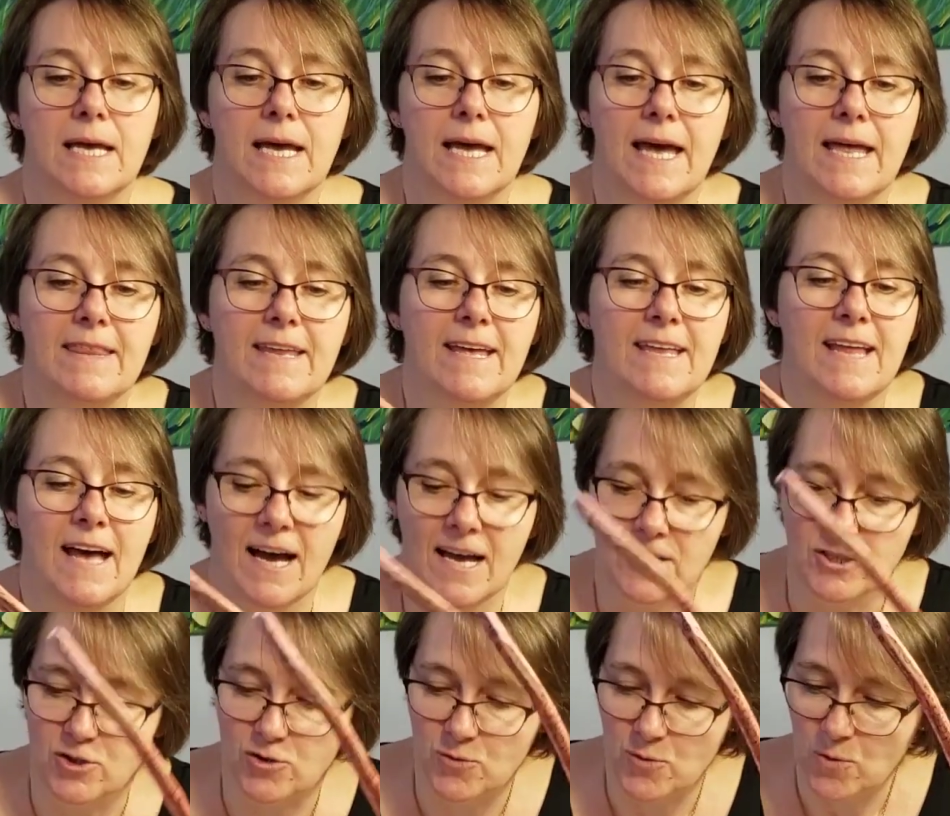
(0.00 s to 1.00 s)
and then I
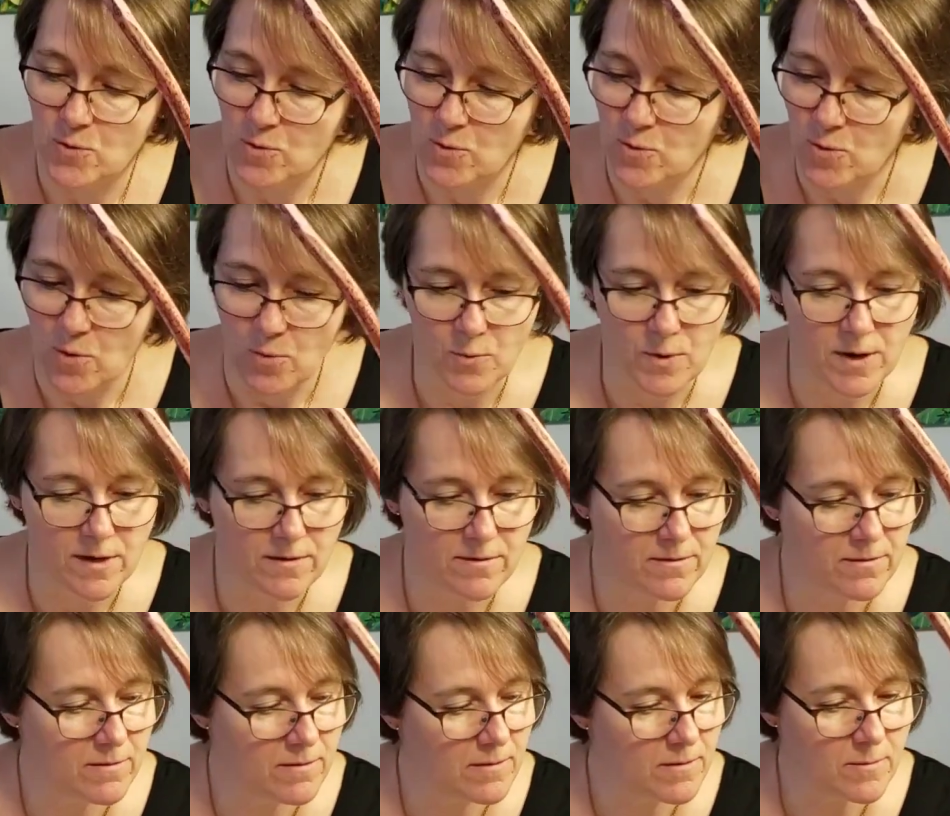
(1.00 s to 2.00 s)
drew with
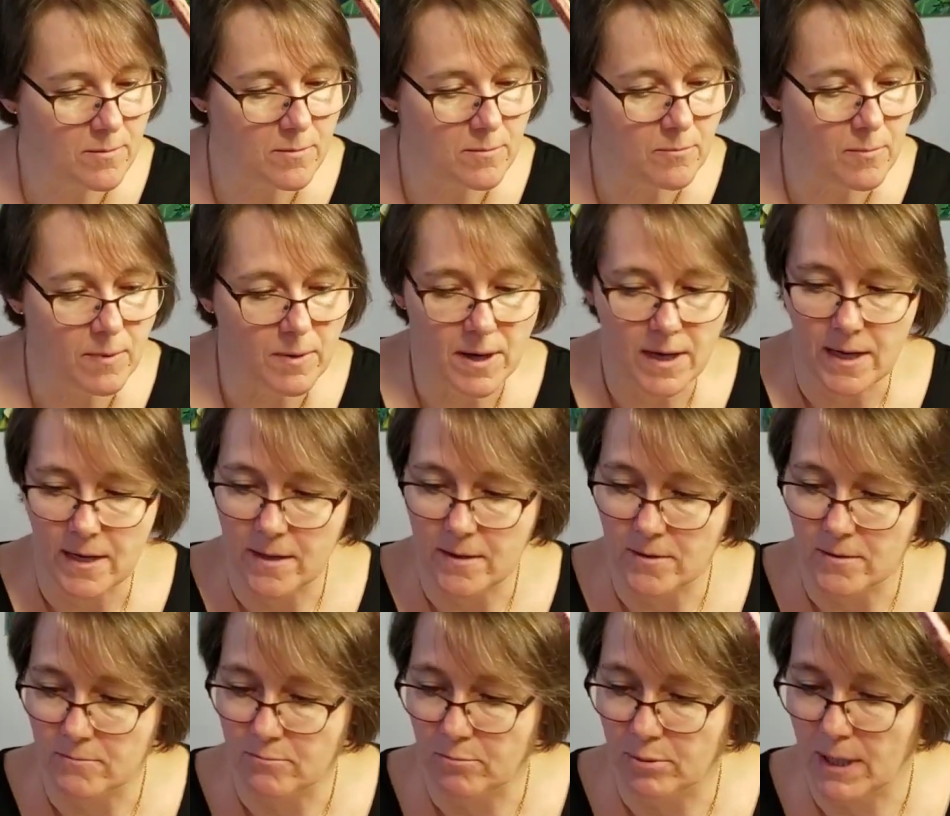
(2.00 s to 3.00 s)

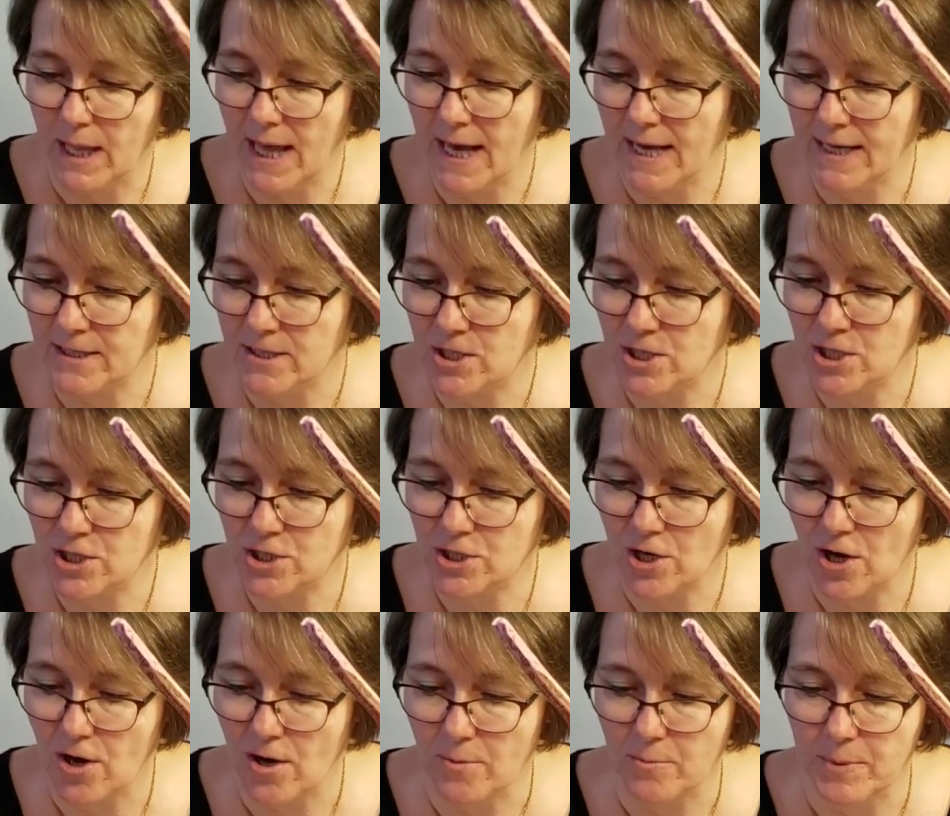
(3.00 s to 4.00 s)
my black
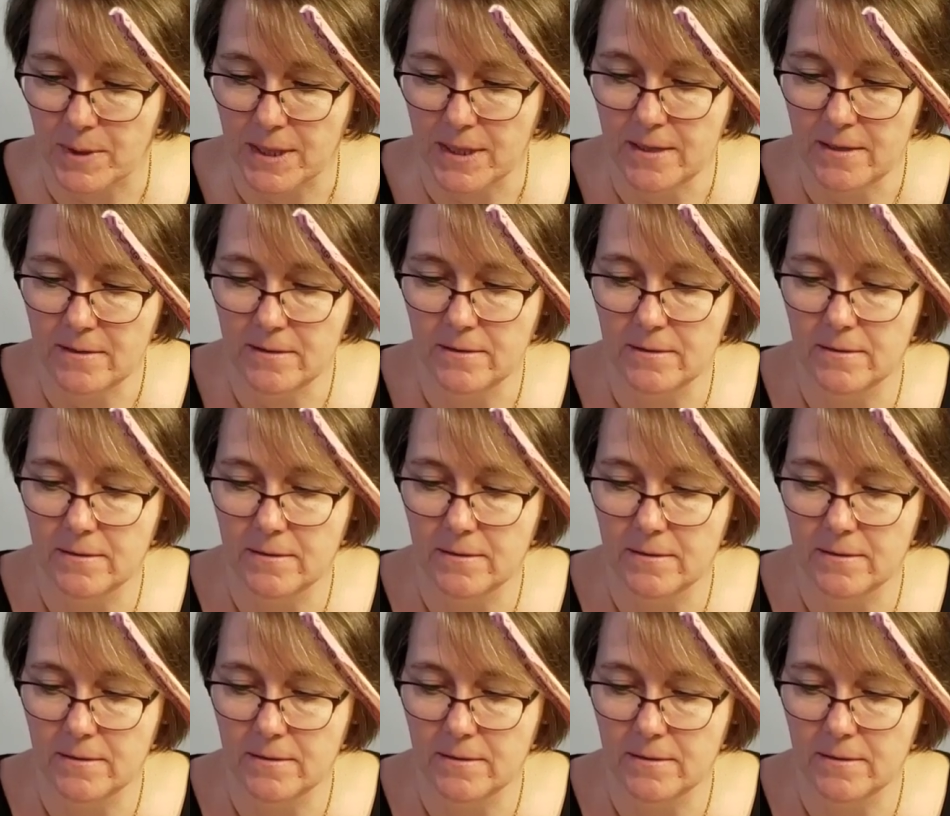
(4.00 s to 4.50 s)
Sharpie